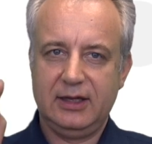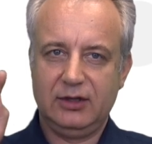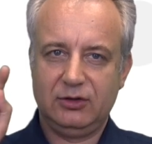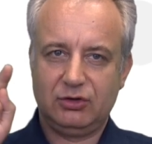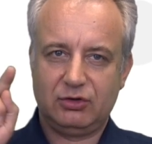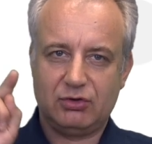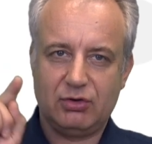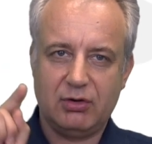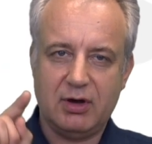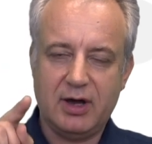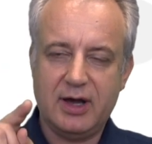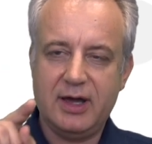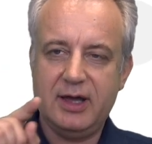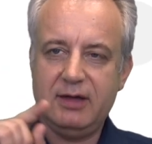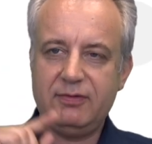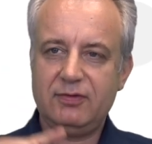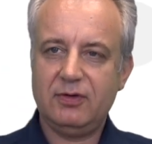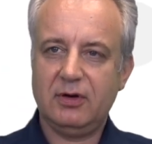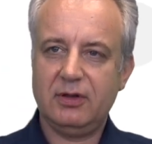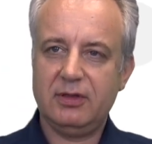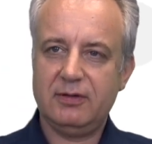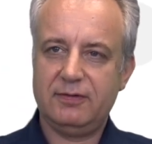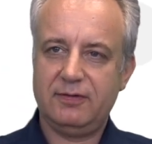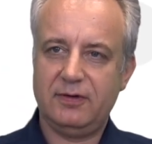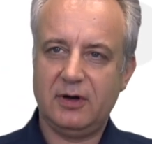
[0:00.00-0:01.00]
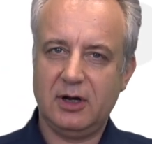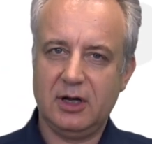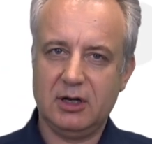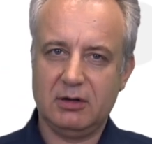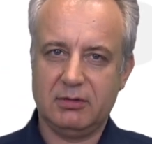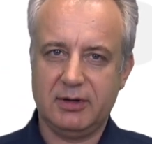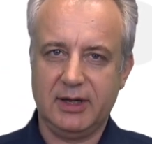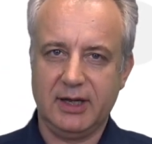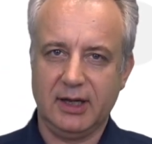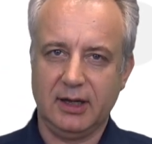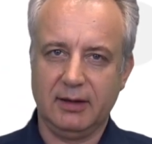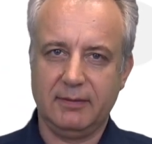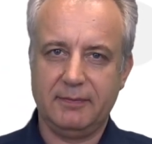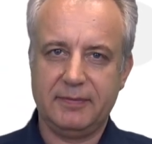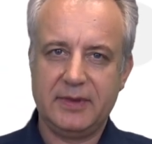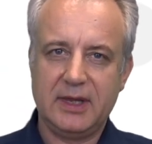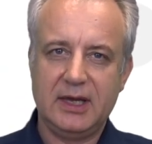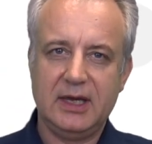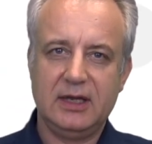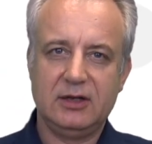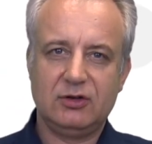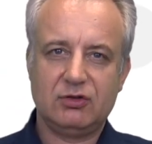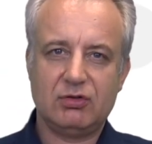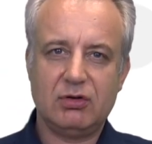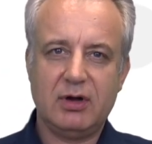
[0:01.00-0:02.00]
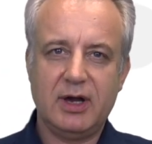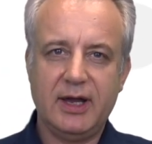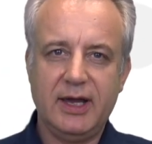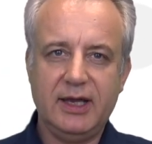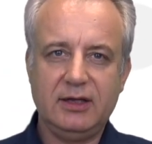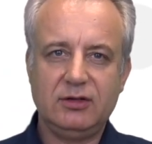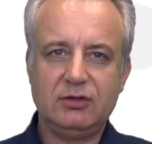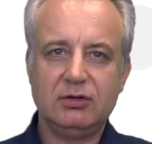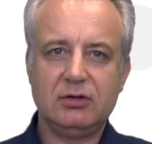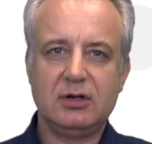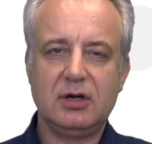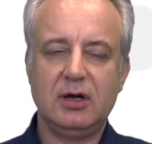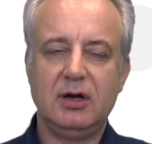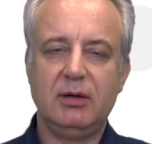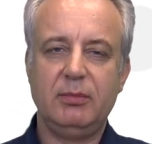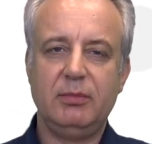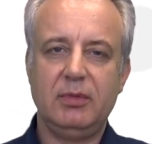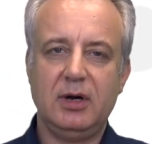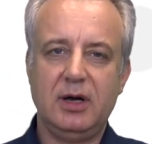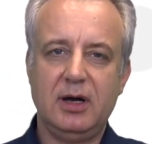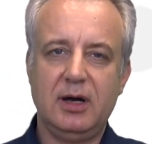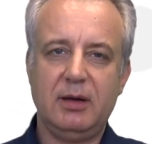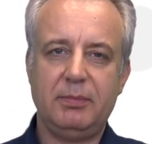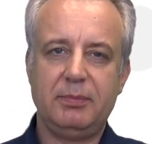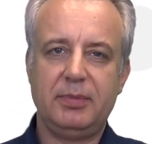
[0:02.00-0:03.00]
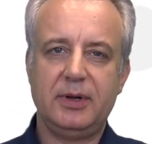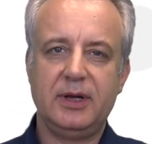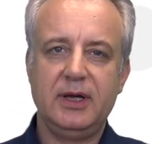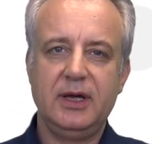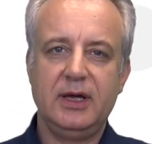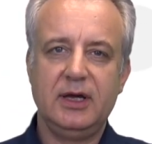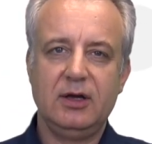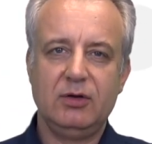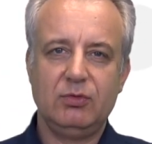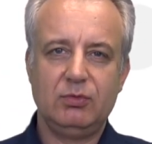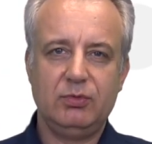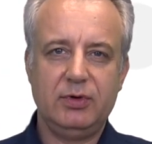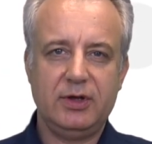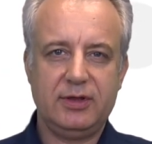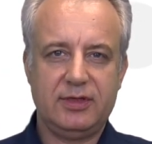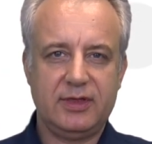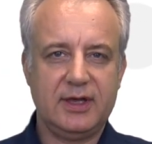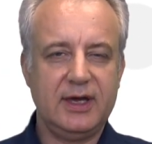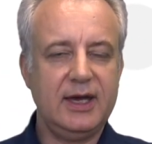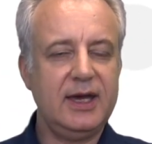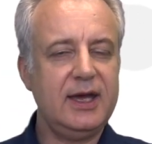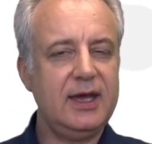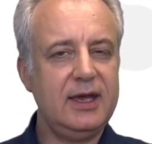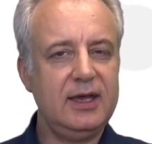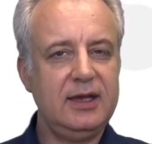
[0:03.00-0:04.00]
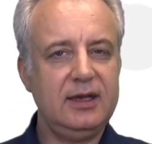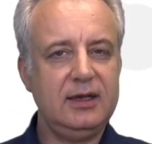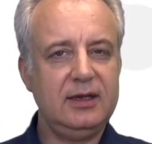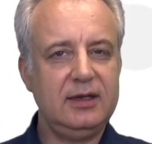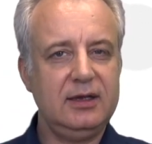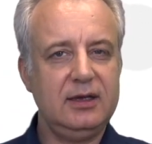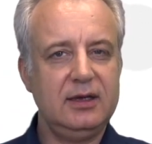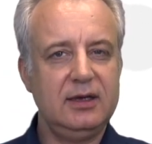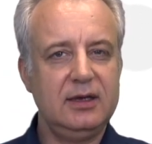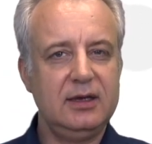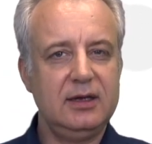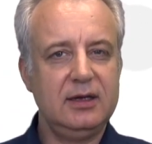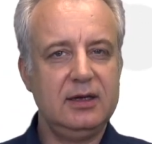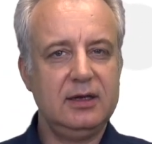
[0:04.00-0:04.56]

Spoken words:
try for the following. Try to come up with a